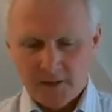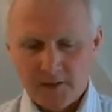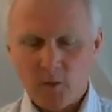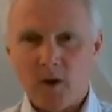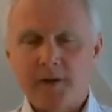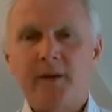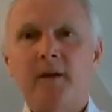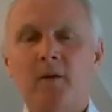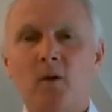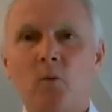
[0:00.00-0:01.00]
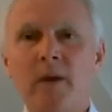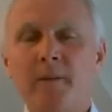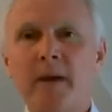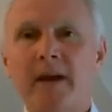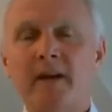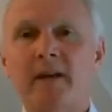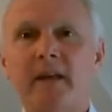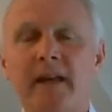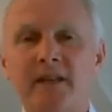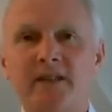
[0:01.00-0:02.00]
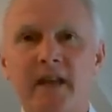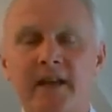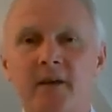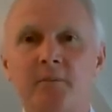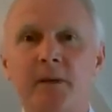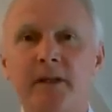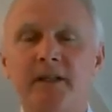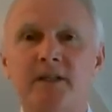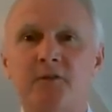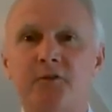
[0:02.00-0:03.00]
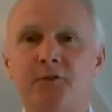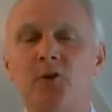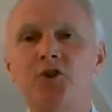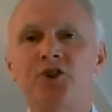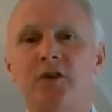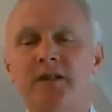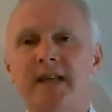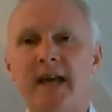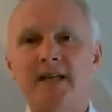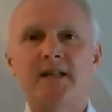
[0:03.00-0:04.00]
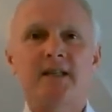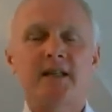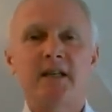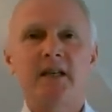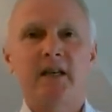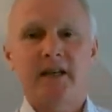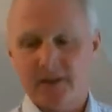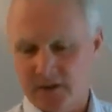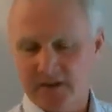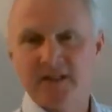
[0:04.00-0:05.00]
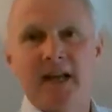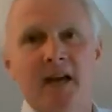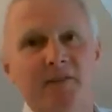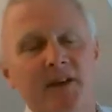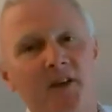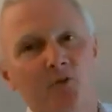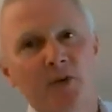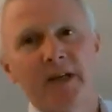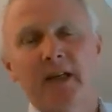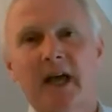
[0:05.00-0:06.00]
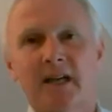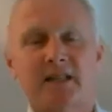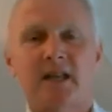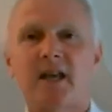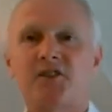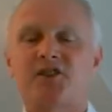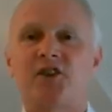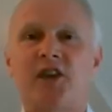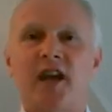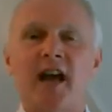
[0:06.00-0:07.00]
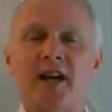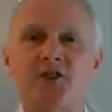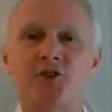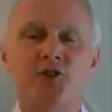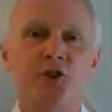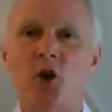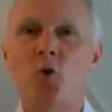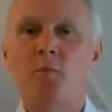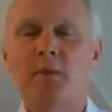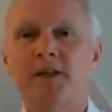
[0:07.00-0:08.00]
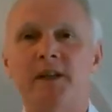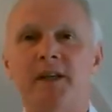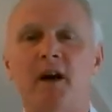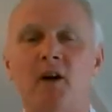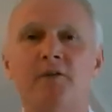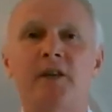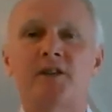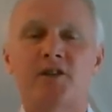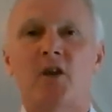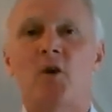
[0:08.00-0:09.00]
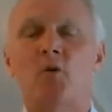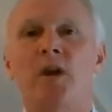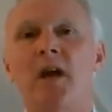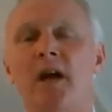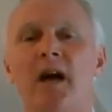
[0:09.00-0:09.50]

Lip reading: Another one. Weir Bank is a complete fraudulent entity. It doesn't have any real assets and it has no money of its own.